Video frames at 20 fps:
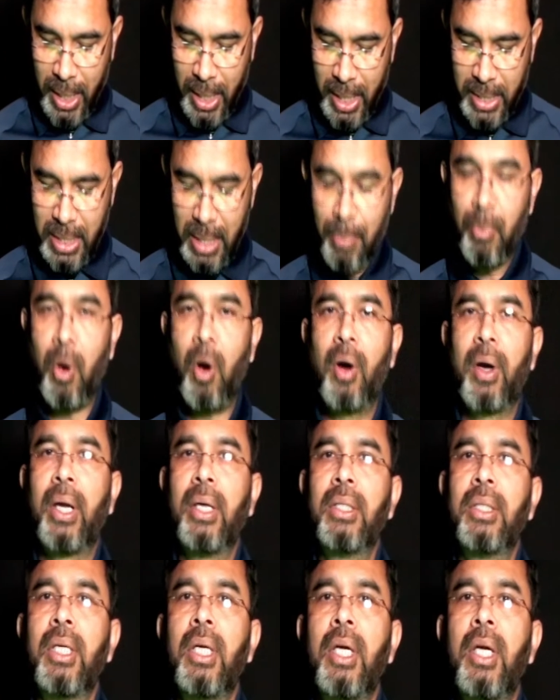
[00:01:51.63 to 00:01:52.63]
is
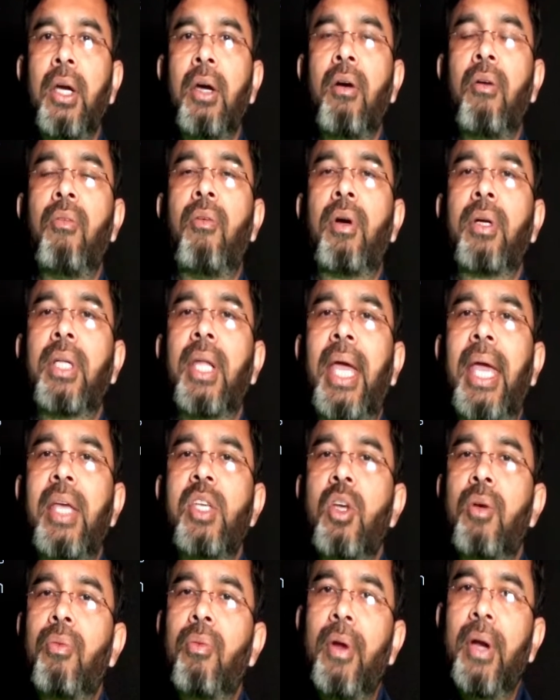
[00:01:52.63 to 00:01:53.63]
important for the case
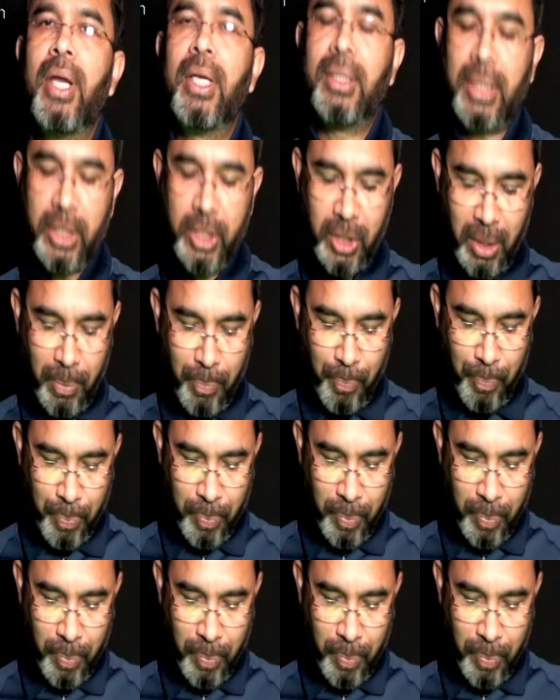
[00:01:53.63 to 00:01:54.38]
of fluidization.